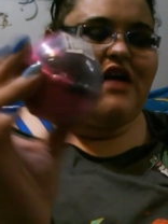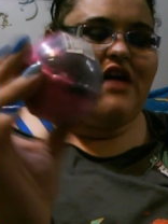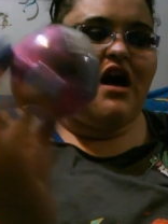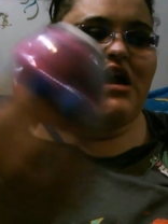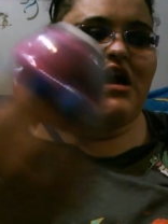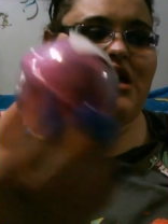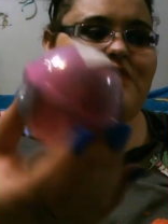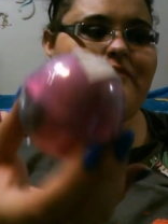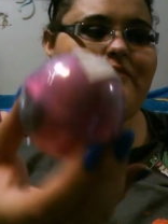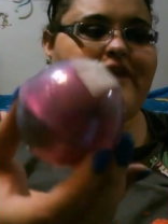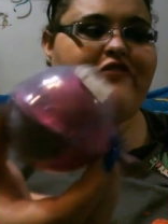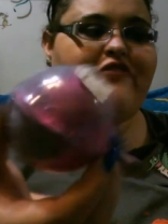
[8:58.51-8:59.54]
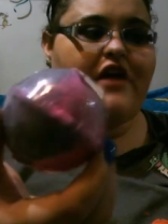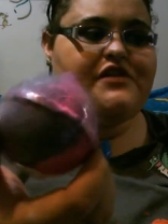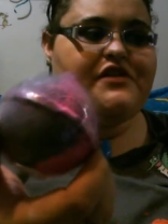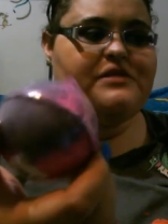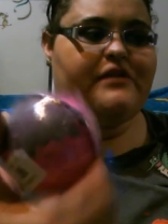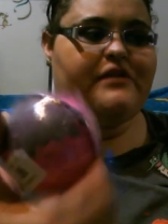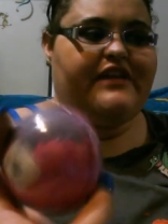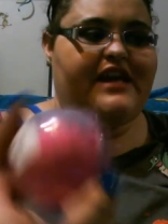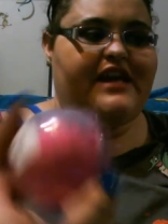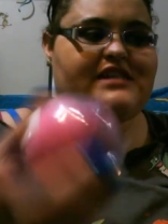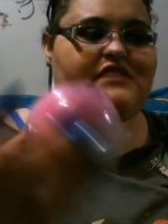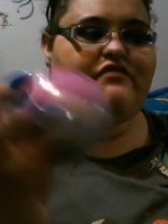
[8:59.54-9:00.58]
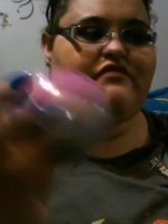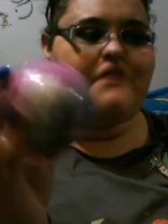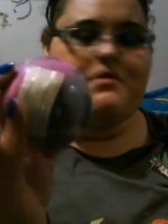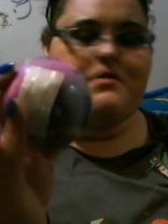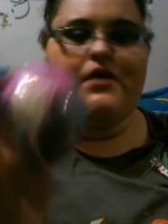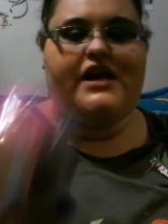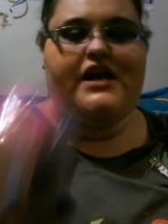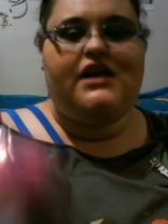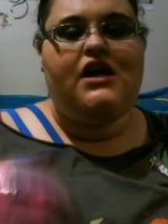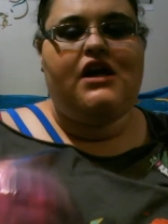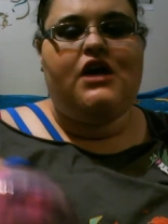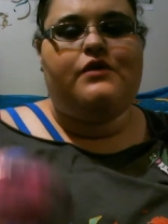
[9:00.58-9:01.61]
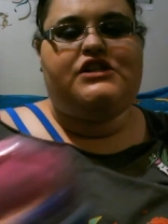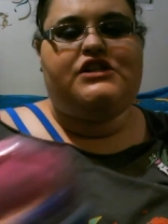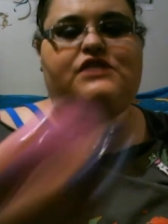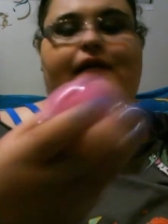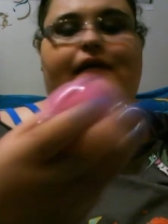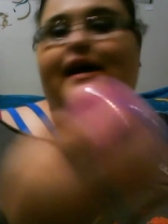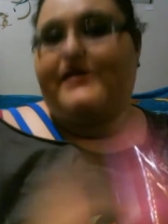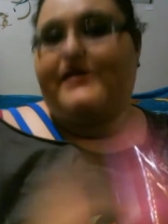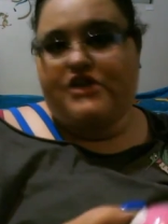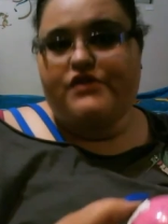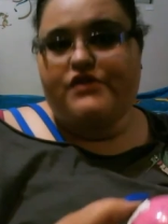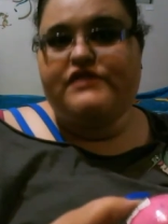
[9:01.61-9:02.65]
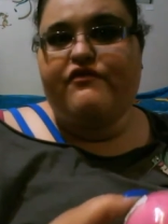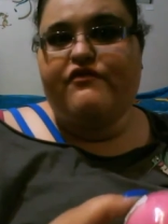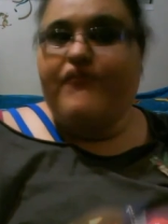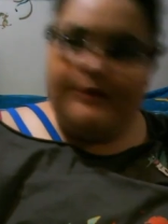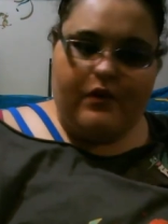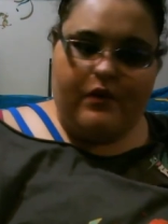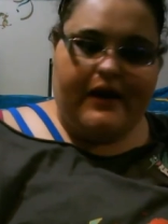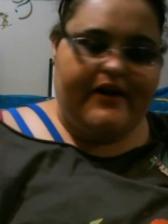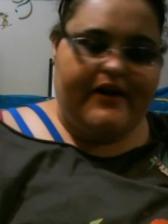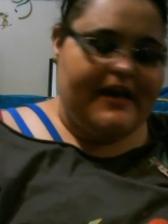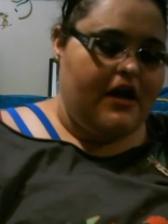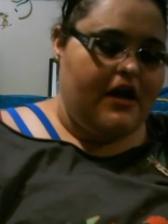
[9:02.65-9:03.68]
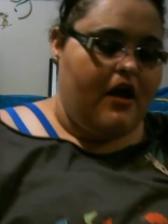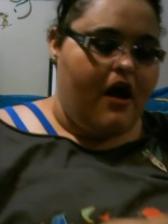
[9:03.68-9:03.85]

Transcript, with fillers: Um, my father's birthday is in February, which is why I chose February